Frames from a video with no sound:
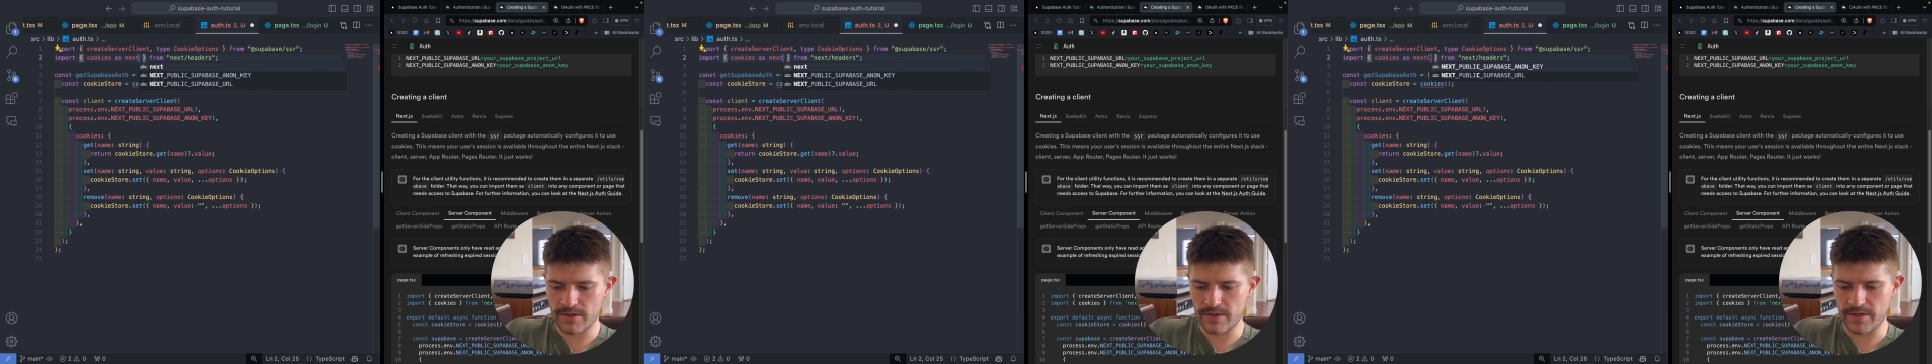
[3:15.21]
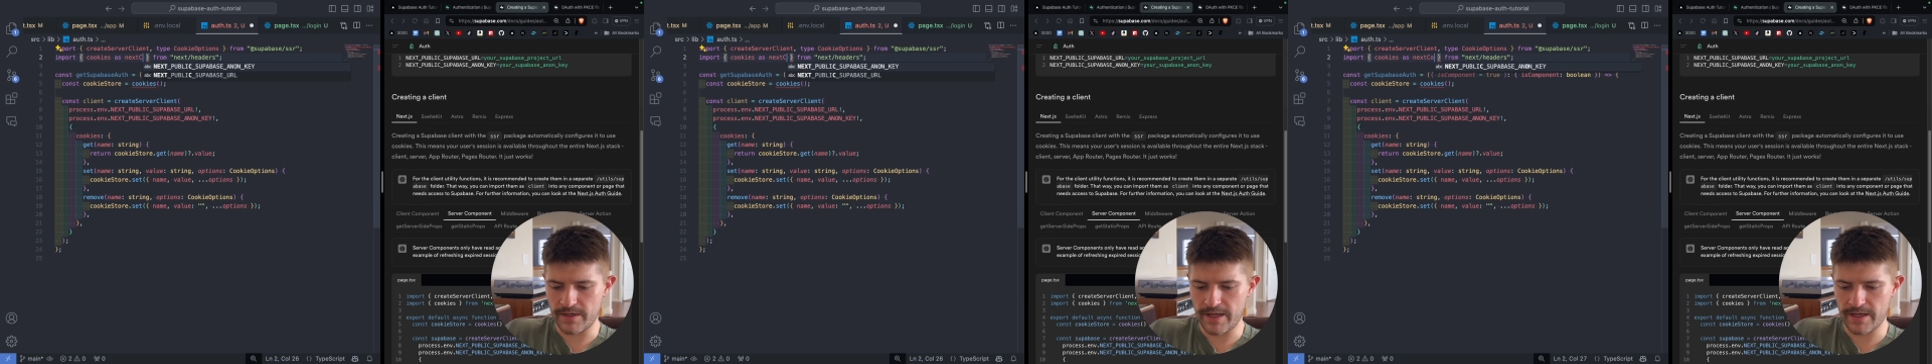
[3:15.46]

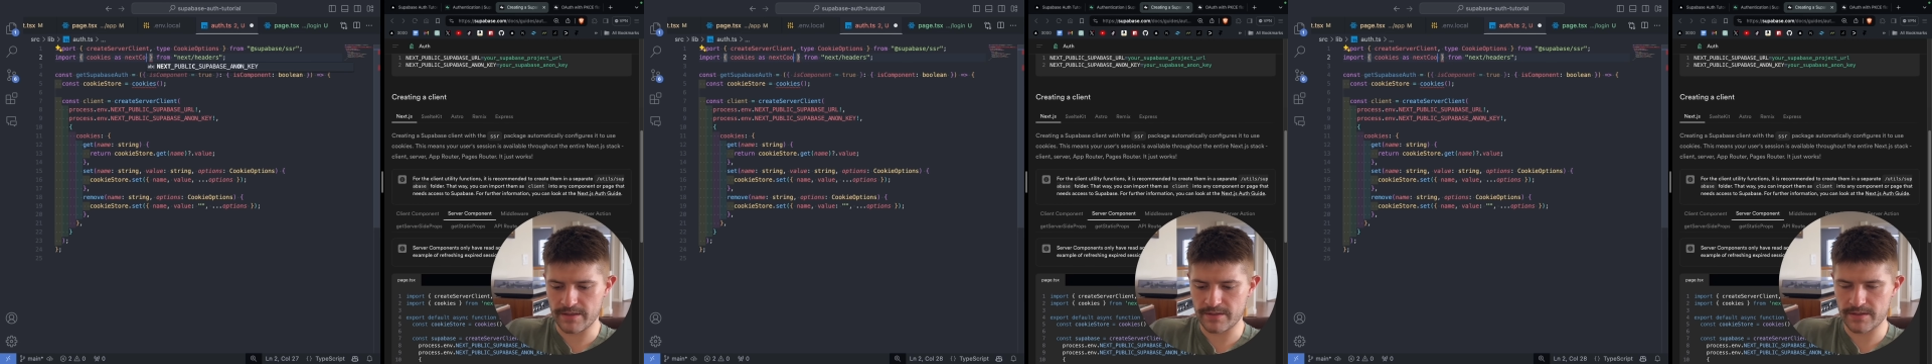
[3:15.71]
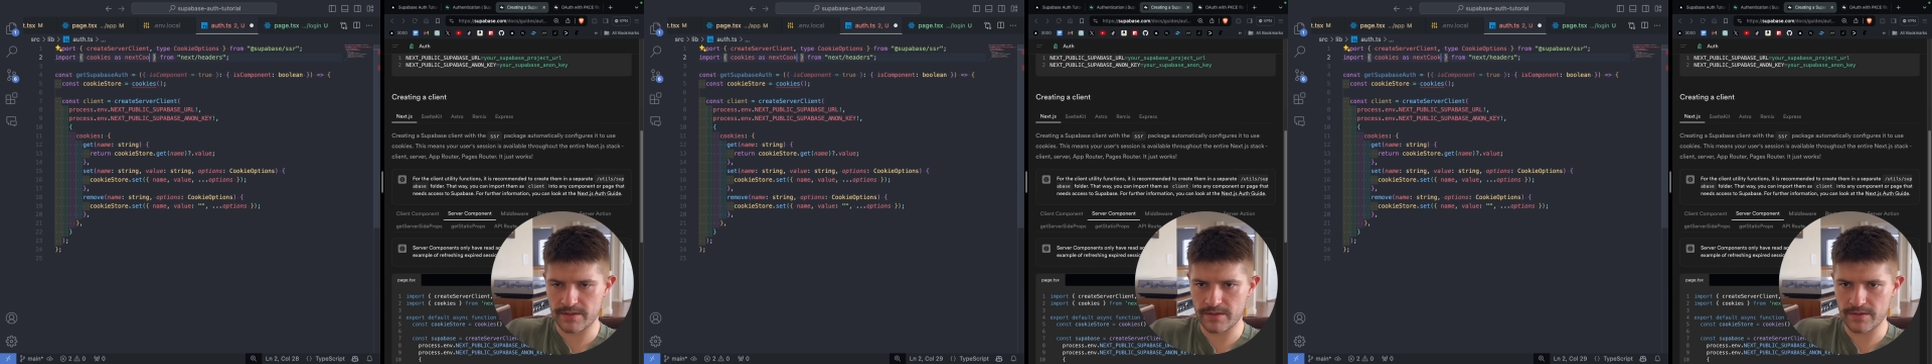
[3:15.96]

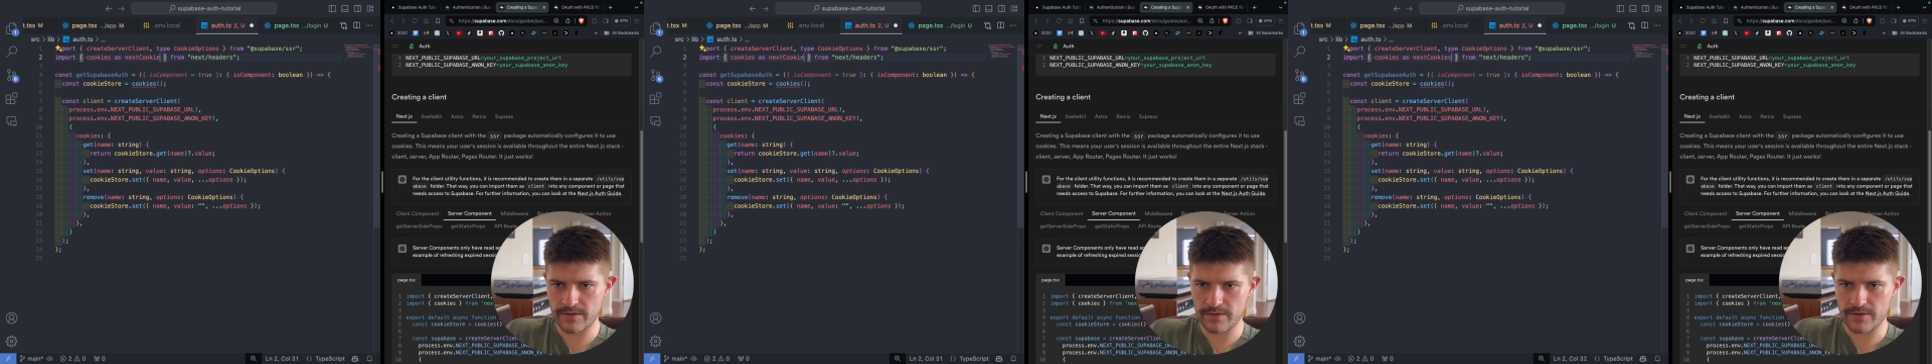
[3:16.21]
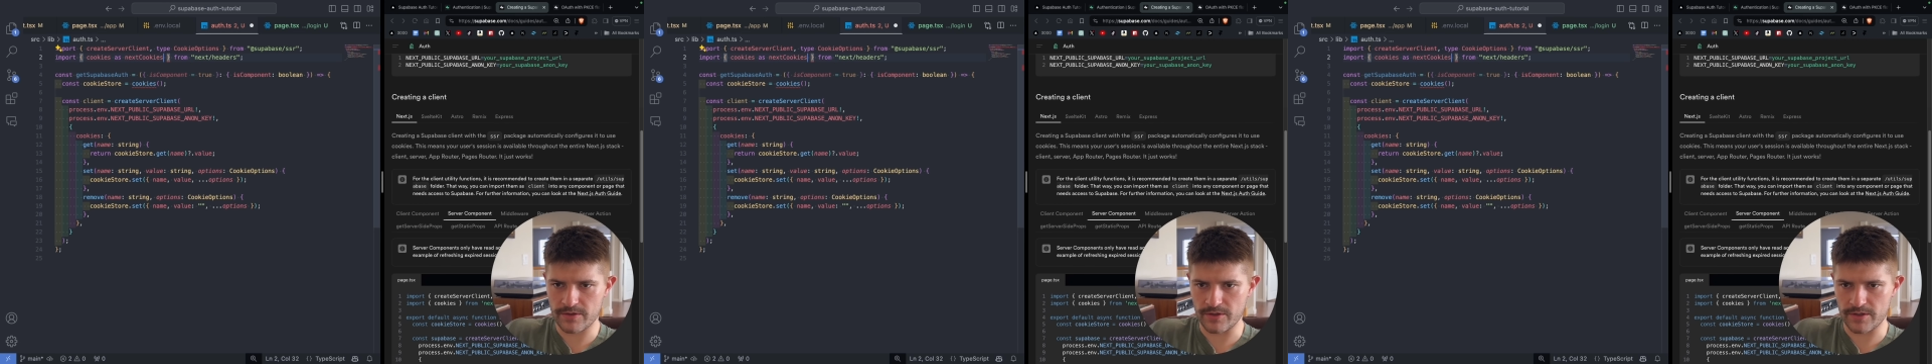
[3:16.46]
next
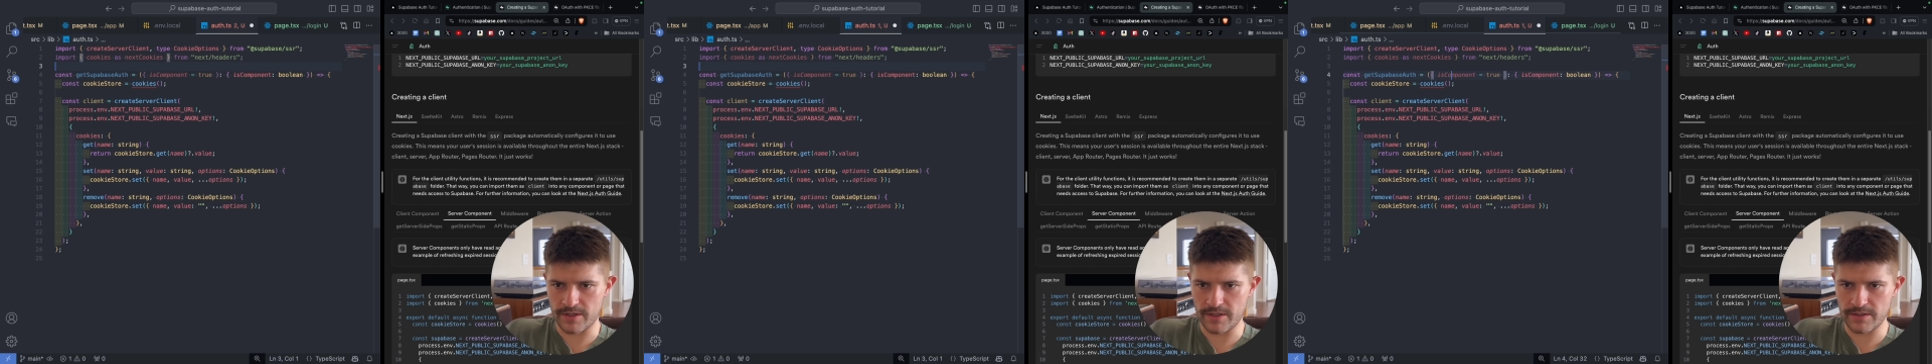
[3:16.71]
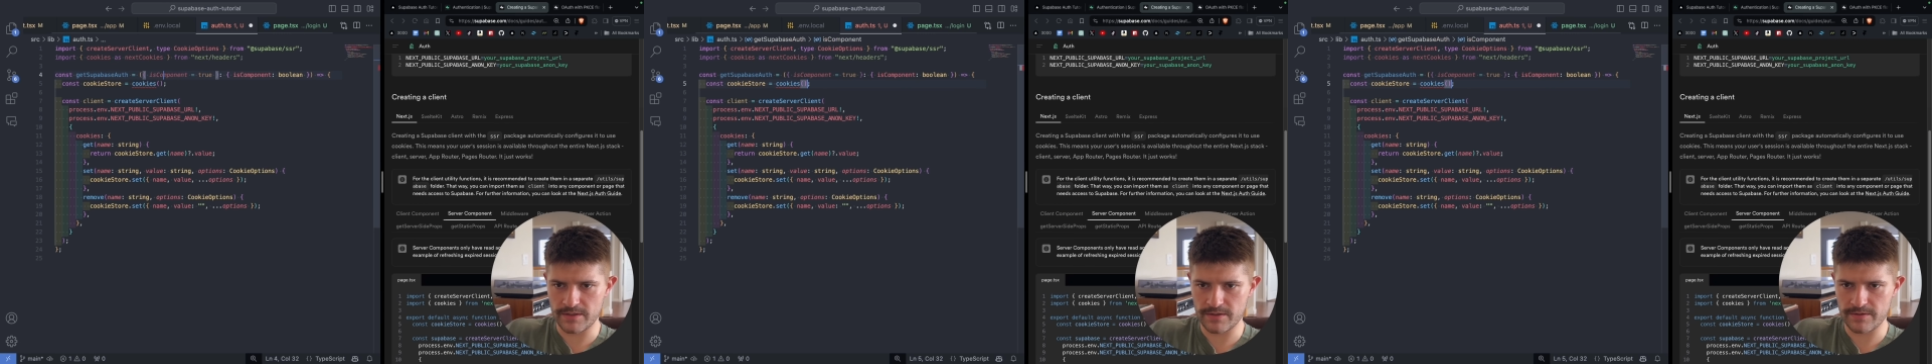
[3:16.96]

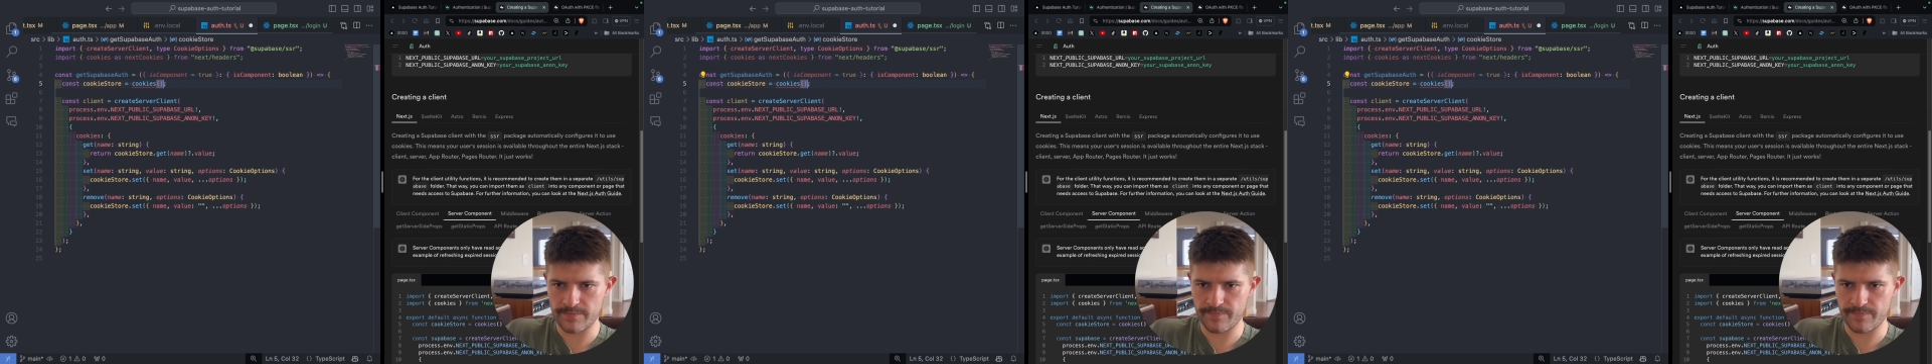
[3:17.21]
cookies.